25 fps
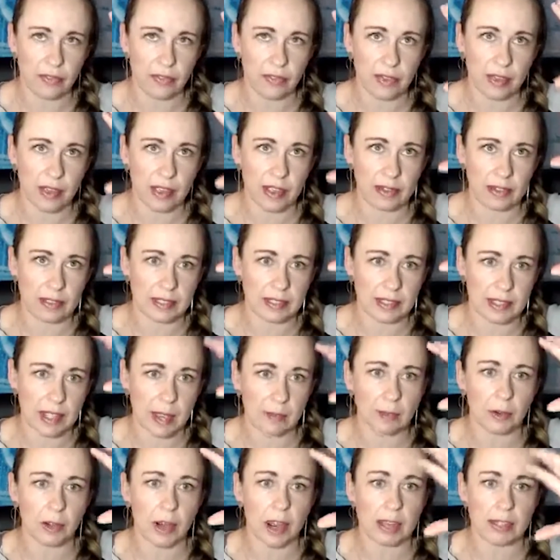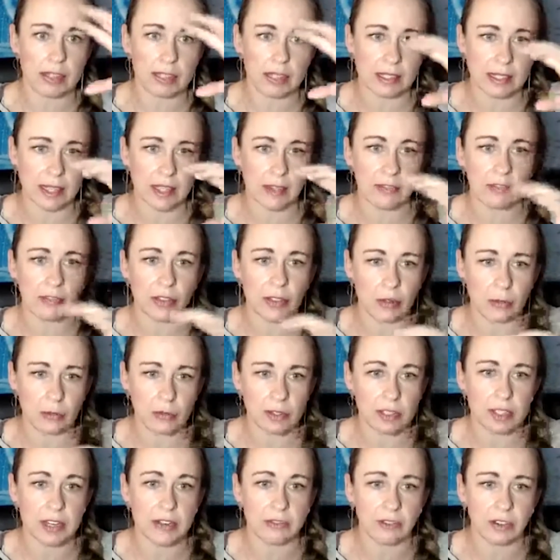it summarizes a few
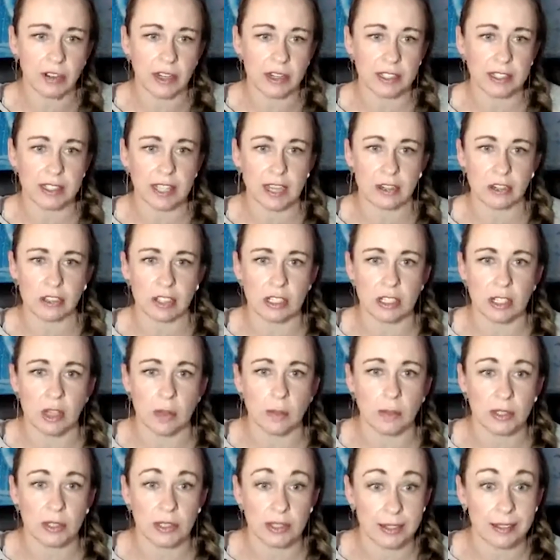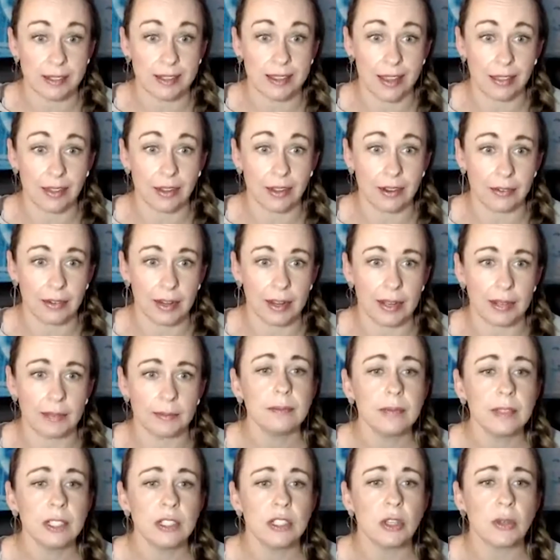different sections almost together,
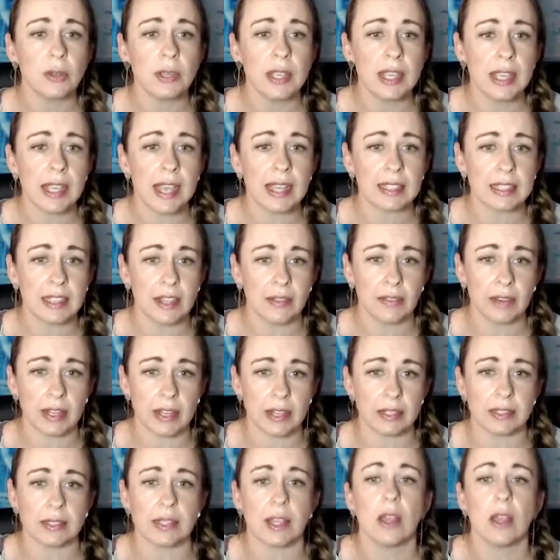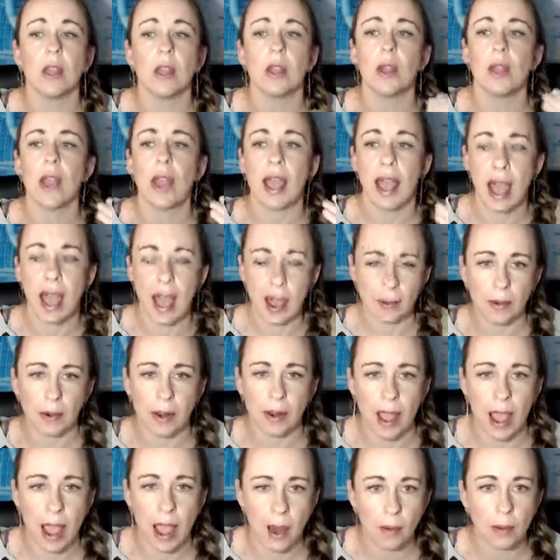right? So key activities.
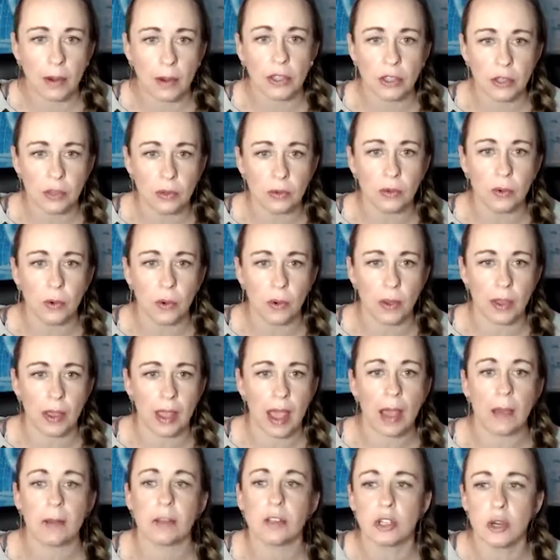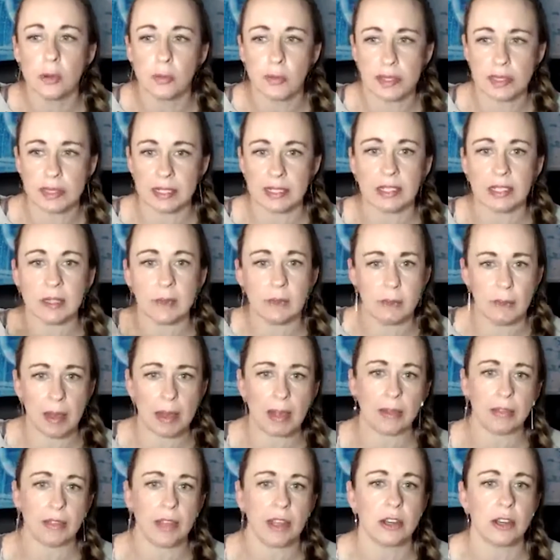How is your business
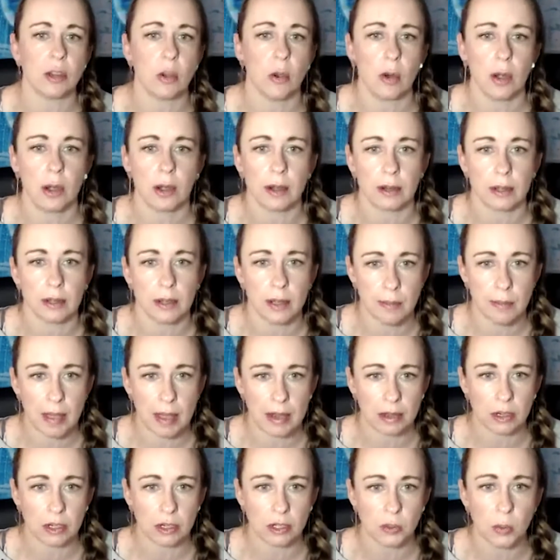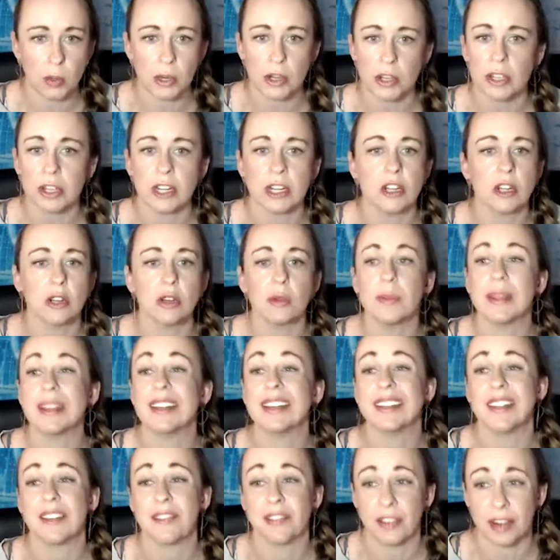better than your competitors? What are you going to do to be
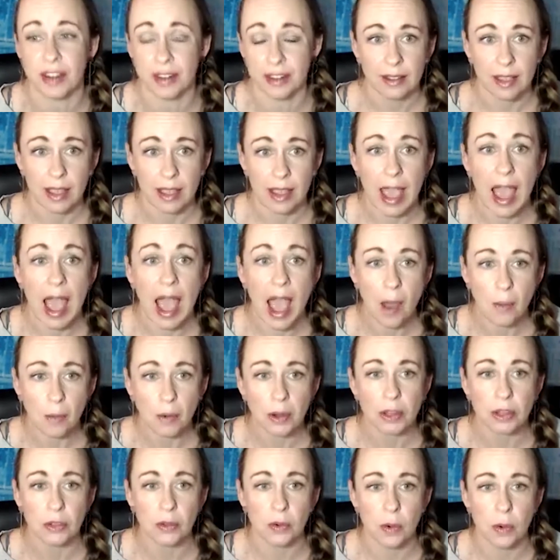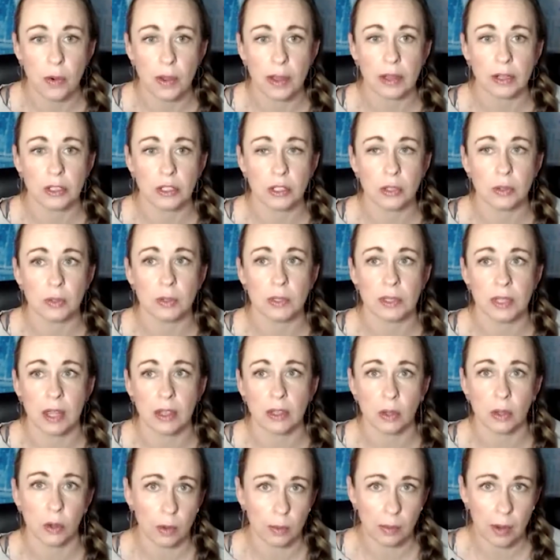different? Okay, how are you going to sell
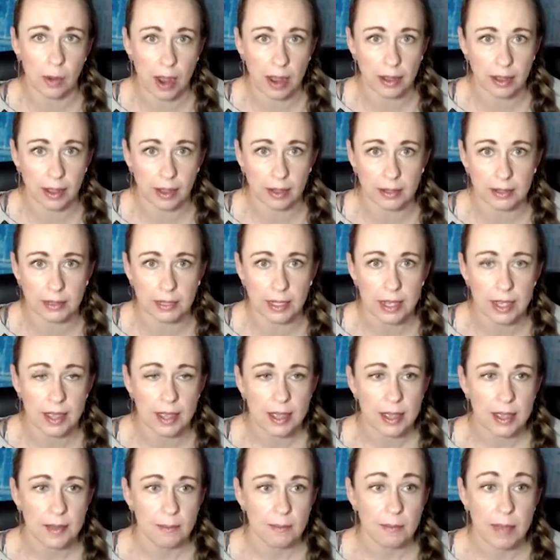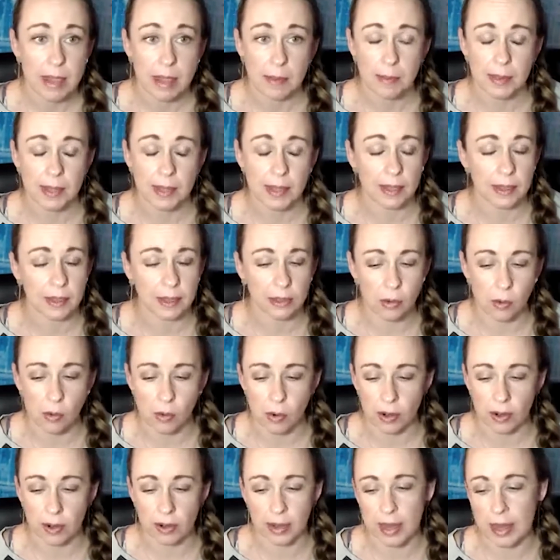your product? Maybe
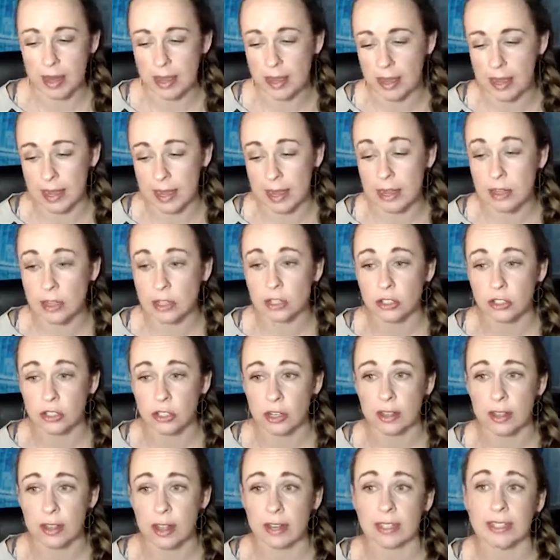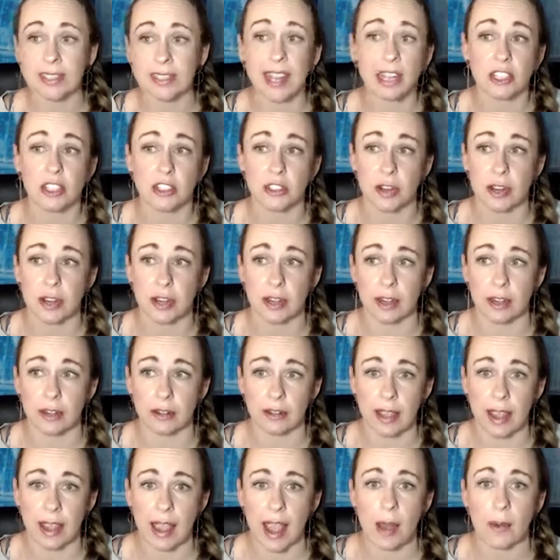you're in an industry that is saturated.
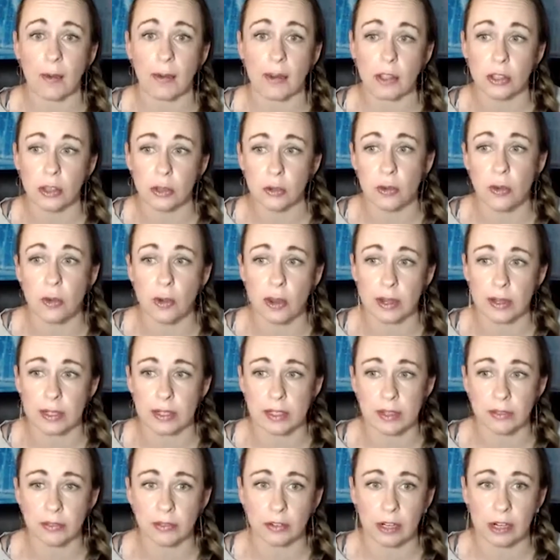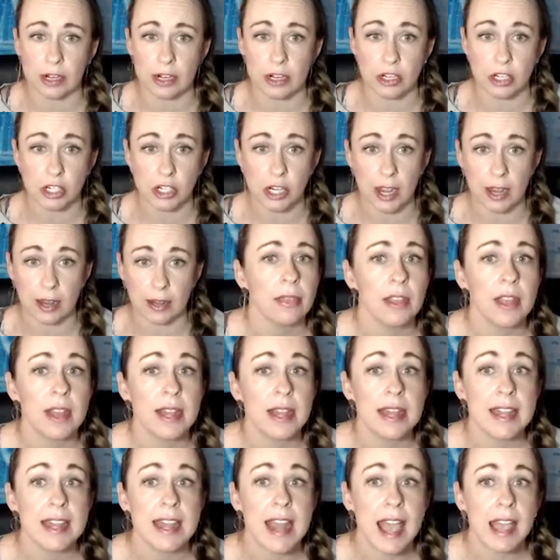Okay, how are you going to differentiate? The
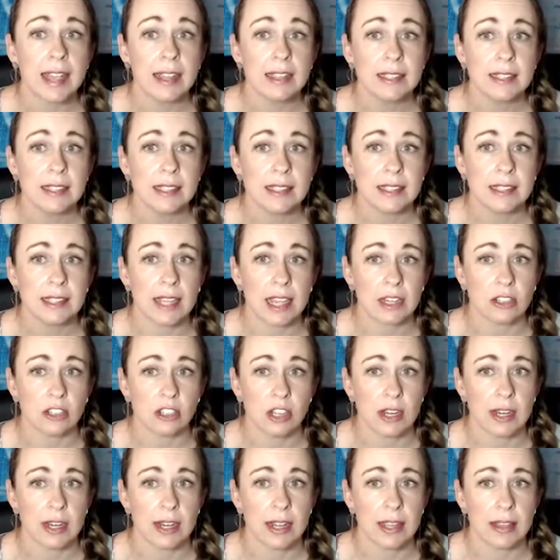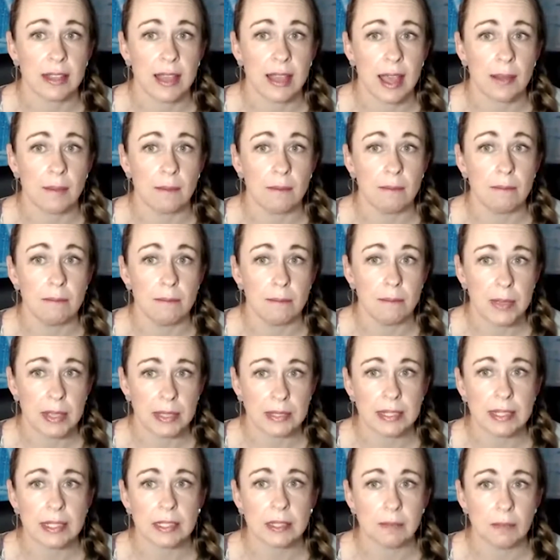next section in that
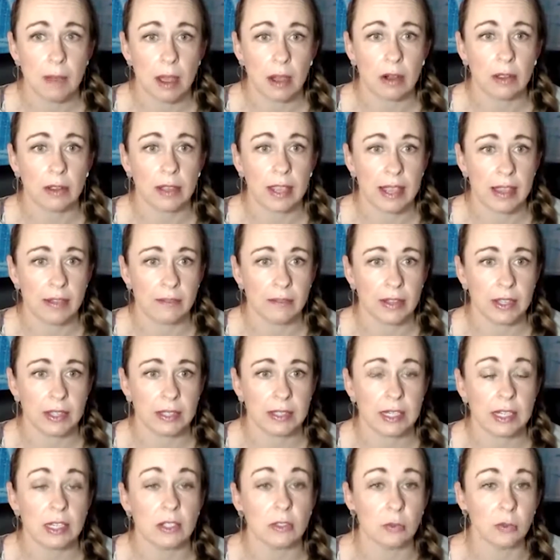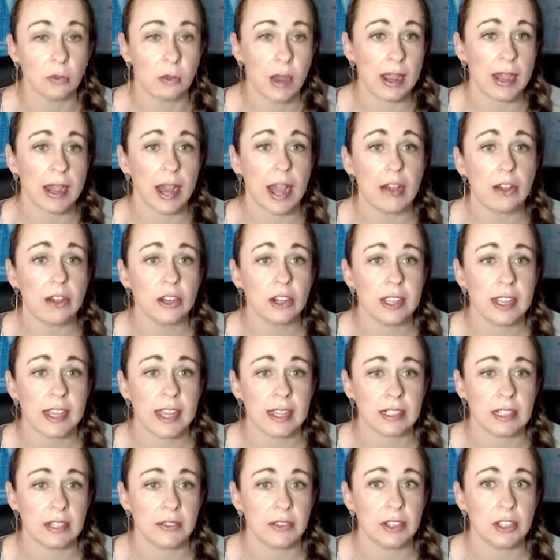business model canvas is right under key
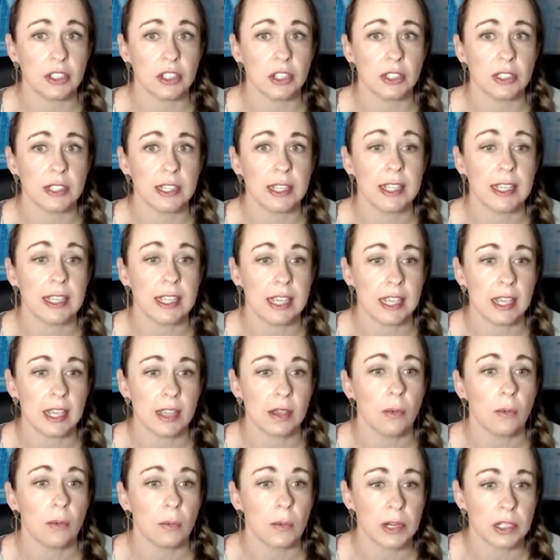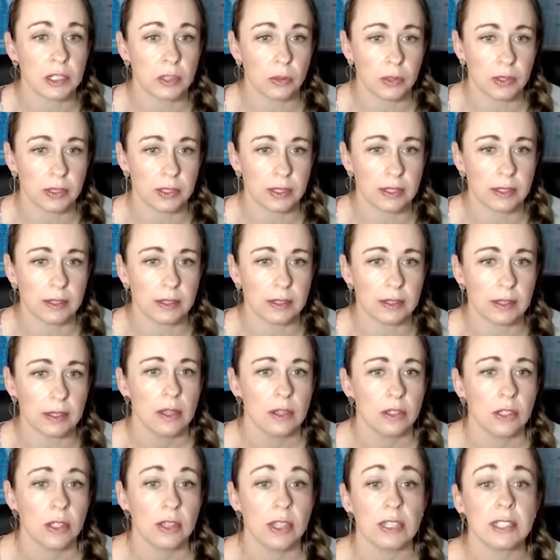activities. You'll see key resources.
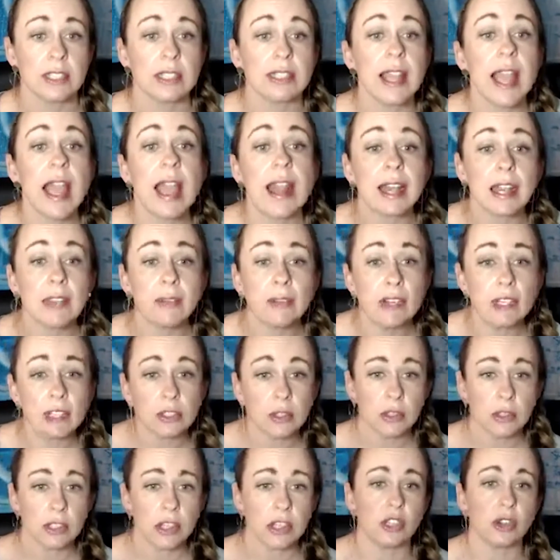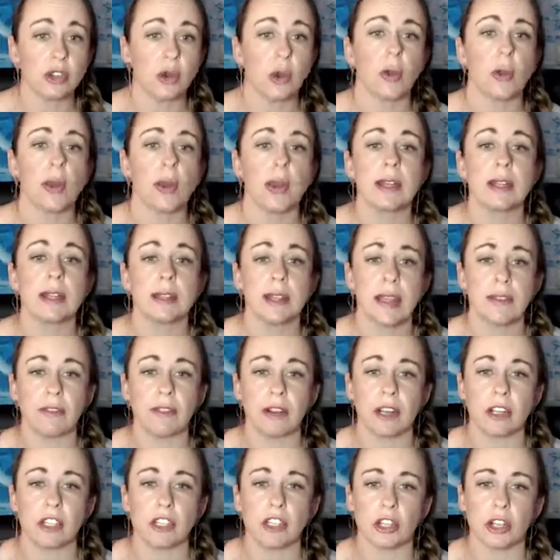So this is any resources you're going to
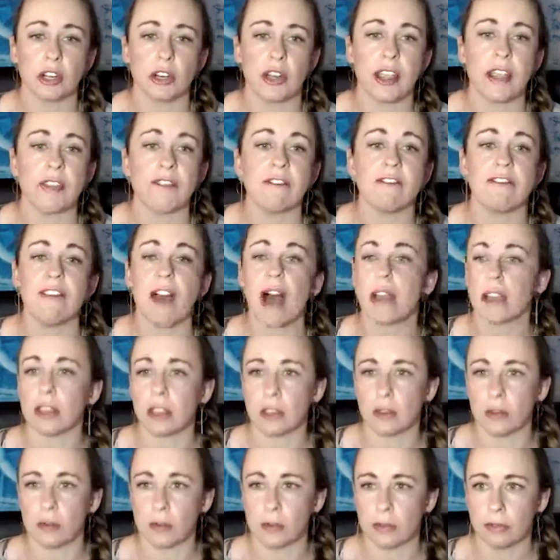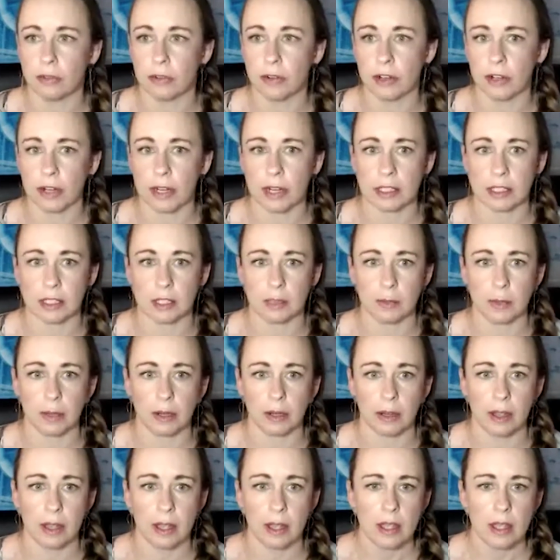leverage to create value for your customer.